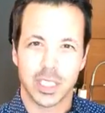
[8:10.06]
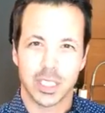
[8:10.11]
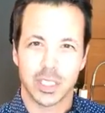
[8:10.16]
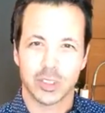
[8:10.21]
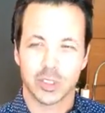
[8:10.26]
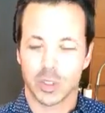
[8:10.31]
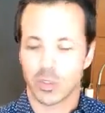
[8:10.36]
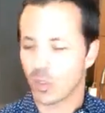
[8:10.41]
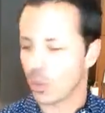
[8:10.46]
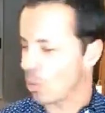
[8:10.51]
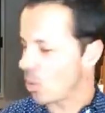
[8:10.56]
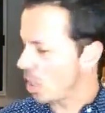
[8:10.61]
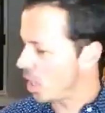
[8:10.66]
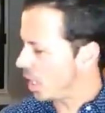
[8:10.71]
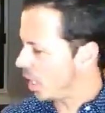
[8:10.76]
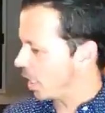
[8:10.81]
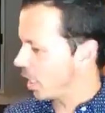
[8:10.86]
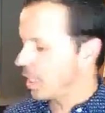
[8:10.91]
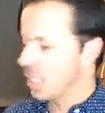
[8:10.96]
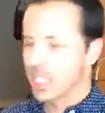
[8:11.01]
So if you want
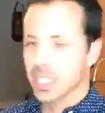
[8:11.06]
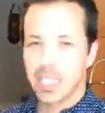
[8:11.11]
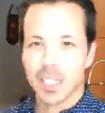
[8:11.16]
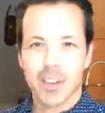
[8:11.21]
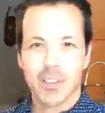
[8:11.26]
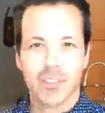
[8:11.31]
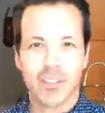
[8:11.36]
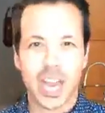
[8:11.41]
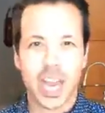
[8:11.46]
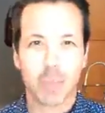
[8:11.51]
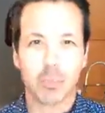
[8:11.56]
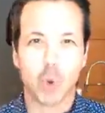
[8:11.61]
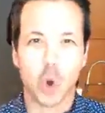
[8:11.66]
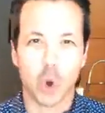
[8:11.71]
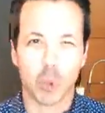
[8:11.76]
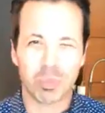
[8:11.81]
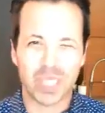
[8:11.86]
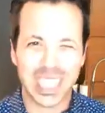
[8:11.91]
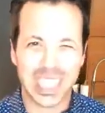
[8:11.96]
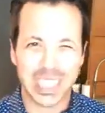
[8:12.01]
to find more
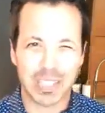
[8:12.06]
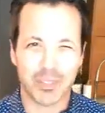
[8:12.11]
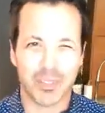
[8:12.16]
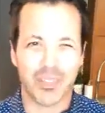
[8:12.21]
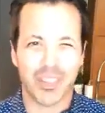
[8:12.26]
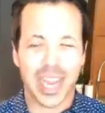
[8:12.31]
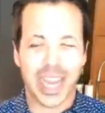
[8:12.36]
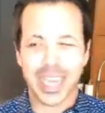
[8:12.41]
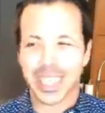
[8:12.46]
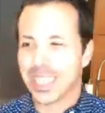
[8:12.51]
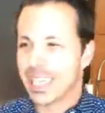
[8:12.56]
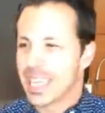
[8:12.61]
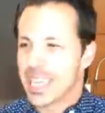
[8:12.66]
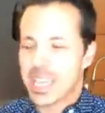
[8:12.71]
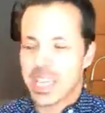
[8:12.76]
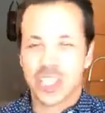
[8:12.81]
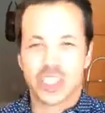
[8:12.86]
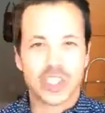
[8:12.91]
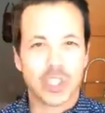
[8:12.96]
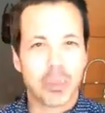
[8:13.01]
meaning, find
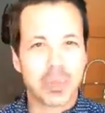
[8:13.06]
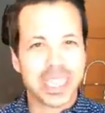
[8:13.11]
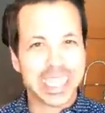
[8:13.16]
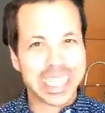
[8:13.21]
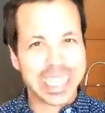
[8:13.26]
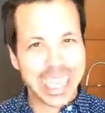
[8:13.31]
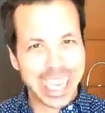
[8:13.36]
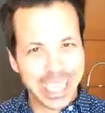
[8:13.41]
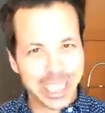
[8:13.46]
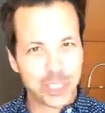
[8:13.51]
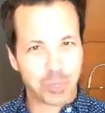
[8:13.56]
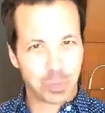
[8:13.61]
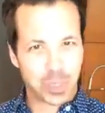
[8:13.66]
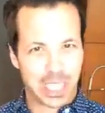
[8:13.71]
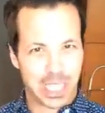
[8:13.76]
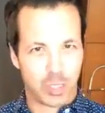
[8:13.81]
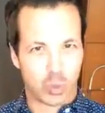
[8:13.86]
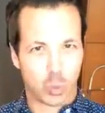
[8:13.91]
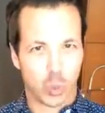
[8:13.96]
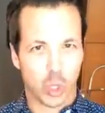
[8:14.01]
some engagement
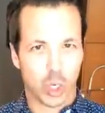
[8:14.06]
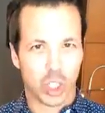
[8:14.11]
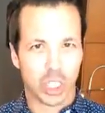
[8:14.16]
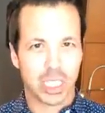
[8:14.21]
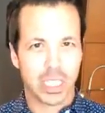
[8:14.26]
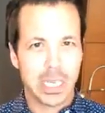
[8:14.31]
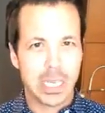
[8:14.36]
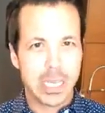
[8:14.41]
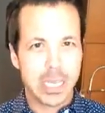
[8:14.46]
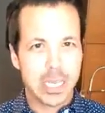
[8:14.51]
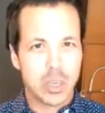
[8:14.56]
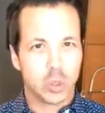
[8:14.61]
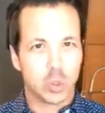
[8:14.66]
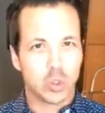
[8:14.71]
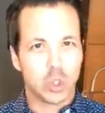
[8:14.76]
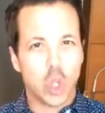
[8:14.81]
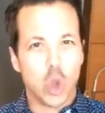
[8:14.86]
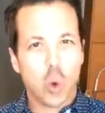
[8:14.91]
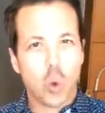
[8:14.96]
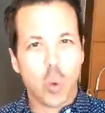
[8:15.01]
at work,
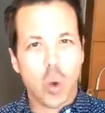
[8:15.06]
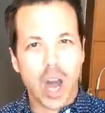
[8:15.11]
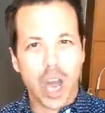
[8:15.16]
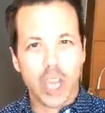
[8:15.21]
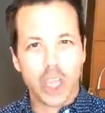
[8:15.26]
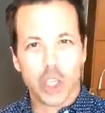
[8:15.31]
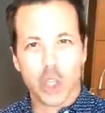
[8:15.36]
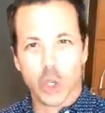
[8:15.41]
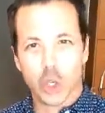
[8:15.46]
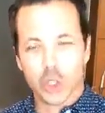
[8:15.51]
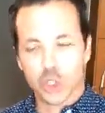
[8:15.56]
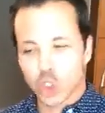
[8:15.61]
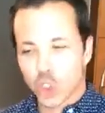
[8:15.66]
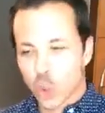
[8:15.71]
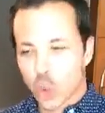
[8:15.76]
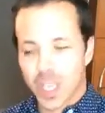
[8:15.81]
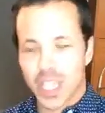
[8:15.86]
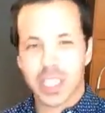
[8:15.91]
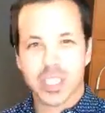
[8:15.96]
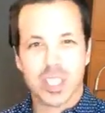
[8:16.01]
know why you're
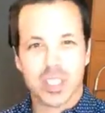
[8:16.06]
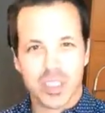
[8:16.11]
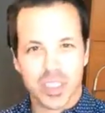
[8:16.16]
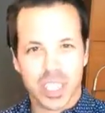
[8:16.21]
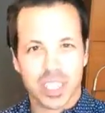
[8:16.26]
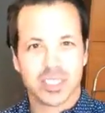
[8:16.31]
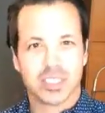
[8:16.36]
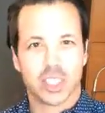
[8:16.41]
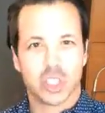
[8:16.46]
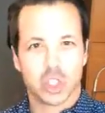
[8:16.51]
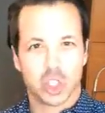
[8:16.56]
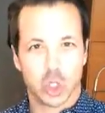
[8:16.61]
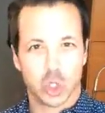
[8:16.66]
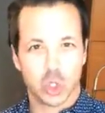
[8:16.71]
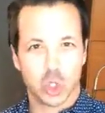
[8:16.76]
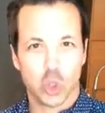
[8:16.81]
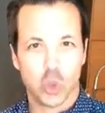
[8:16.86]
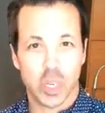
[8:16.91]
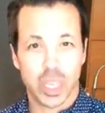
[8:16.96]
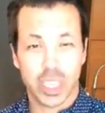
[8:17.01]
doing the things that you're
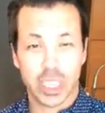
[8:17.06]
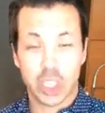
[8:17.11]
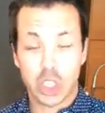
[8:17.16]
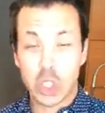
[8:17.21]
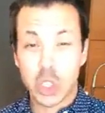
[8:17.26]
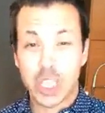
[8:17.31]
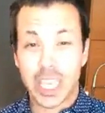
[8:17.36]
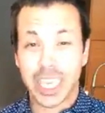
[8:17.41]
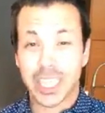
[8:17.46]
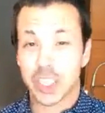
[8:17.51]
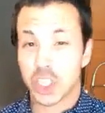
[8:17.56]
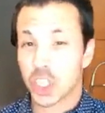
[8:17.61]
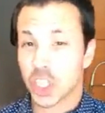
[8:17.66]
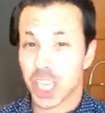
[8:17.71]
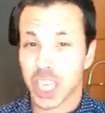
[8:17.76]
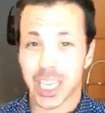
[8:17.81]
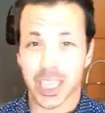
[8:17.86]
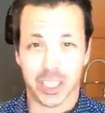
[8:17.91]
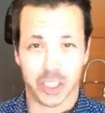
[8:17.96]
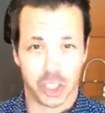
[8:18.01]
doing, you can
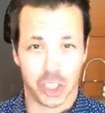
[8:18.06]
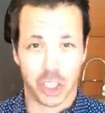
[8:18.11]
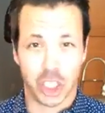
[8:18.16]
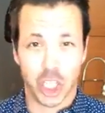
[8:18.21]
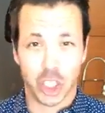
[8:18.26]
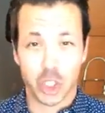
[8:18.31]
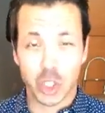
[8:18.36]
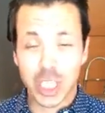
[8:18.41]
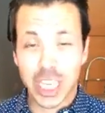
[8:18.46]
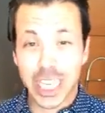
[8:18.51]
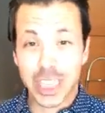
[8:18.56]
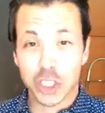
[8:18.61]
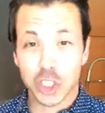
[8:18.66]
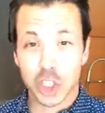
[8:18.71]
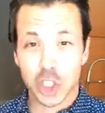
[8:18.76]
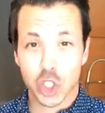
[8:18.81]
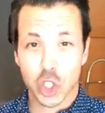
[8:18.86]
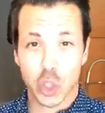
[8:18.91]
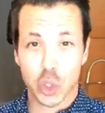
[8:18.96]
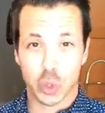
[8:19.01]
change. You can
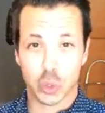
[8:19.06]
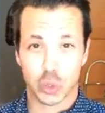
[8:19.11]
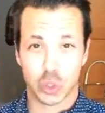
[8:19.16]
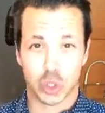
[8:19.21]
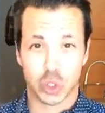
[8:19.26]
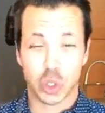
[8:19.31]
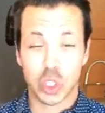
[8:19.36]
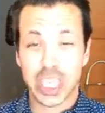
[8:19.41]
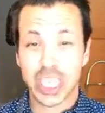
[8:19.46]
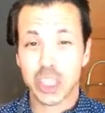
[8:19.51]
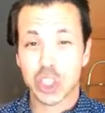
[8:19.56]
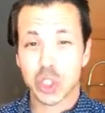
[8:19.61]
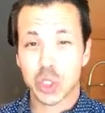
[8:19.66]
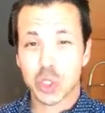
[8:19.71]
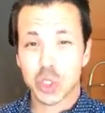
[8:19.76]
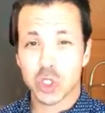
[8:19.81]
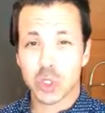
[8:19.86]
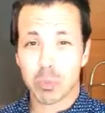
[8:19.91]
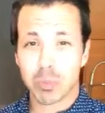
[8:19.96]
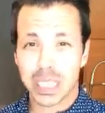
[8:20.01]
choose. You can
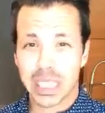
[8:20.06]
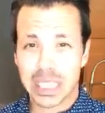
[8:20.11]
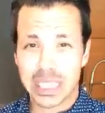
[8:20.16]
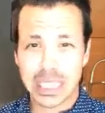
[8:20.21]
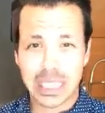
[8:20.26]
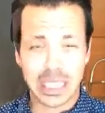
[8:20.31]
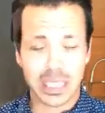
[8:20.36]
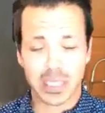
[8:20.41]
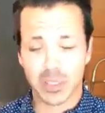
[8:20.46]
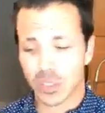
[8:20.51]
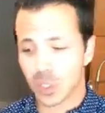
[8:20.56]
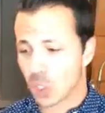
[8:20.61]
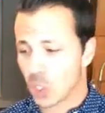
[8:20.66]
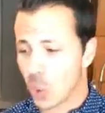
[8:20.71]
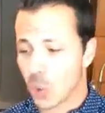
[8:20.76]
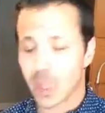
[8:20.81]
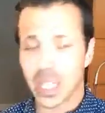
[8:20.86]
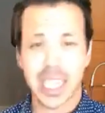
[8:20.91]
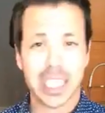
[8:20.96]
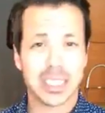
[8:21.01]
choose a meeting, and if you
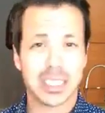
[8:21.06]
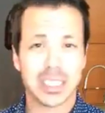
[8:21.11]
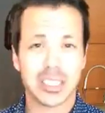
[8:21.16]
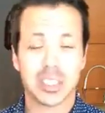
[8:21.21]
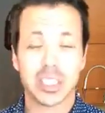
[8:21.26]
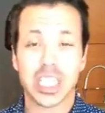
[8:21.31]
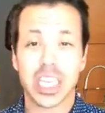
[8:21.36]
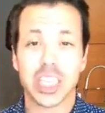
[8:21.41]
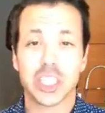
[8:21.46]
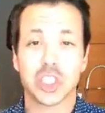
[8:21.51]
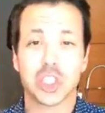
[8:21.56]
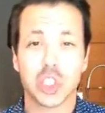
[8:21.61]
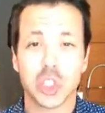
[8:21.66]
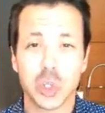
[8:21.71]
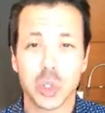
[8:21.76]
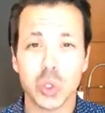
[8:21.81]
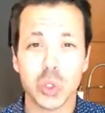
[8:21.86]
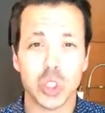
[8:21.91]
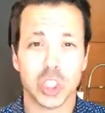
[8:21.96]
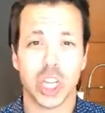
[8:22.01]
don't like this, you can
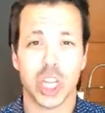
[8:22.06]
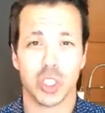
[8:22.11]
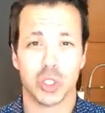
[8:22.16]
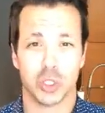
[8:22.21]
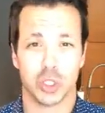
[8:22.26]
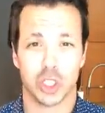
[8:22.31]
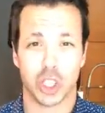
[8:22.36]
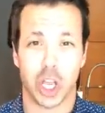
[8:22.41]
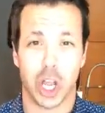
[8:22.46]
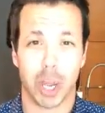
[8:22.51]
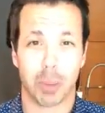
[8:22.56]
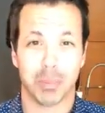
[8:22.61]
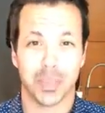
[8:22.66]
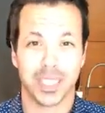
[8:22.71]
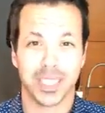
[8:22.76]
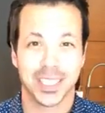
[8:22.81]
choose another job.